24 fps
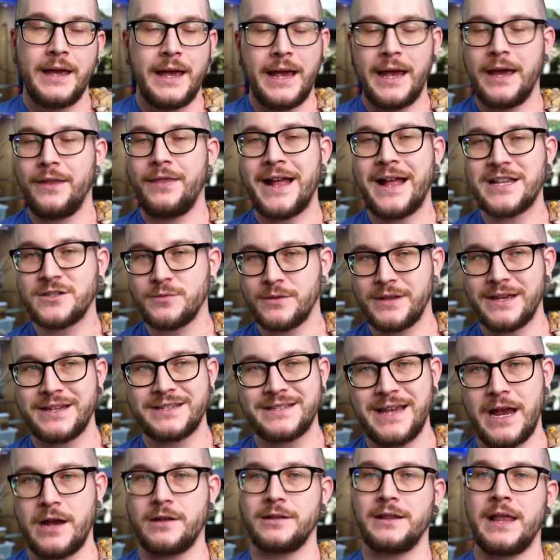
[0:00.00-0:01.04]
And that's what they
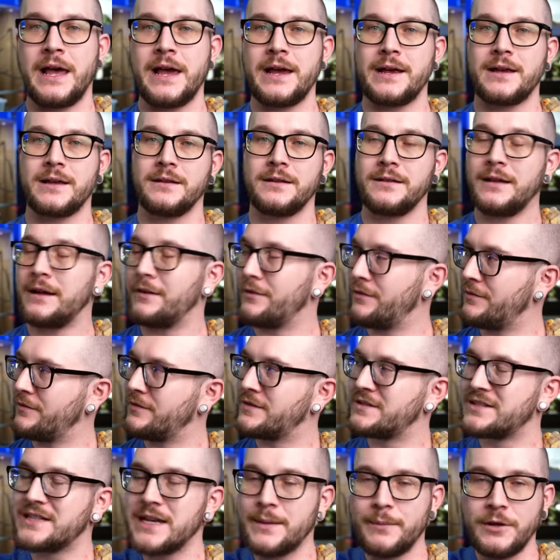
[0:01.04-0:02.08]
sound like. Now,
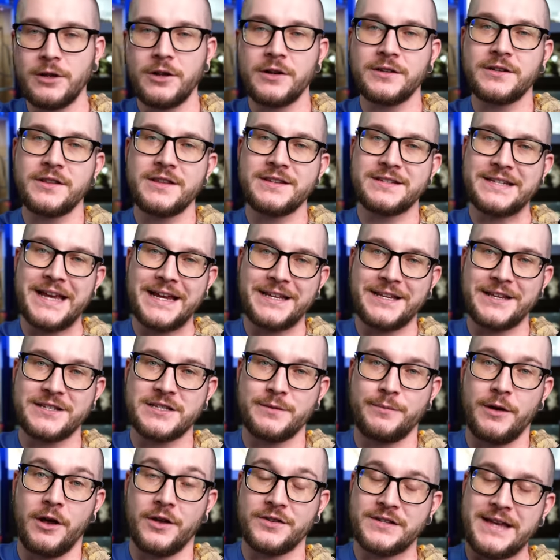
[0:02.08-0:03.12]
similar to the Santa
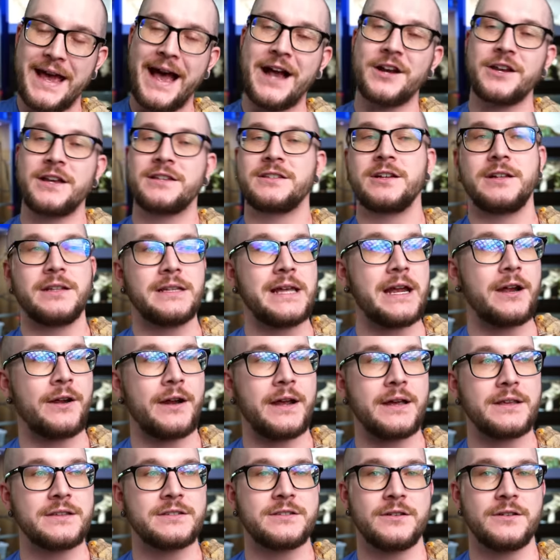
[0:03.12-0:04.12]
Isabels, it's hilarious.